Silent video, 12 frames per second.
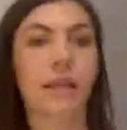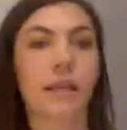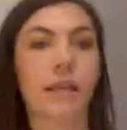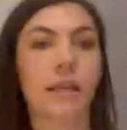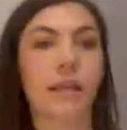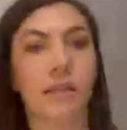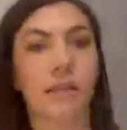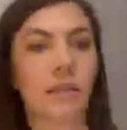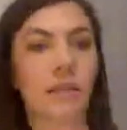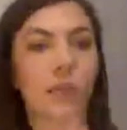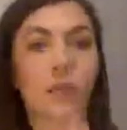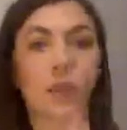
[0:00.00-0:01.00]
is to
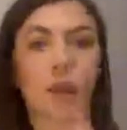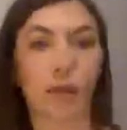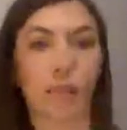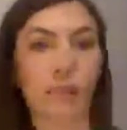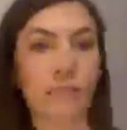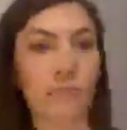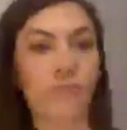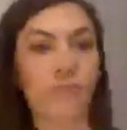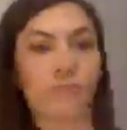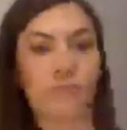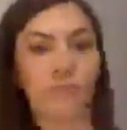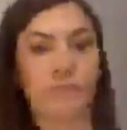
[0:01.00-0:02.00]
place your thumb
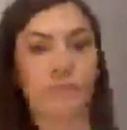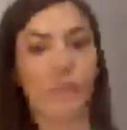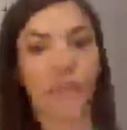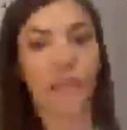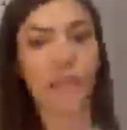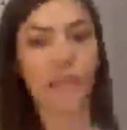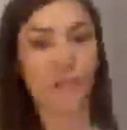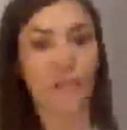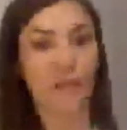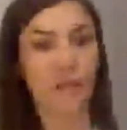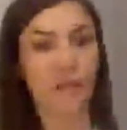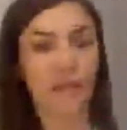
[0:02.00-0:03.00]
into
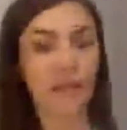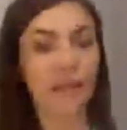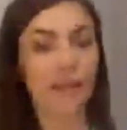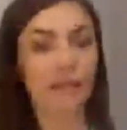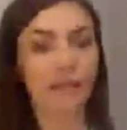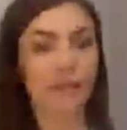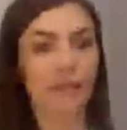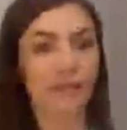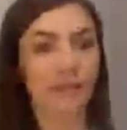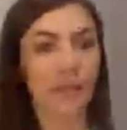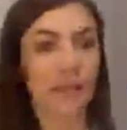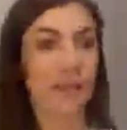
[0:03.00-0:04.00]
your armpit
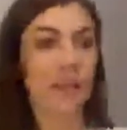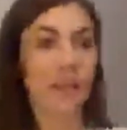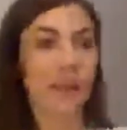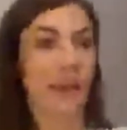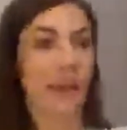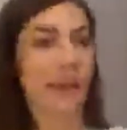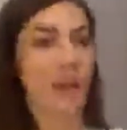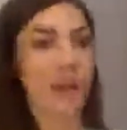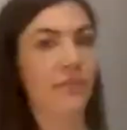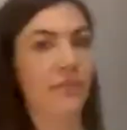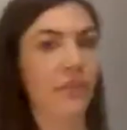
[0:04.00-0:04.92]
and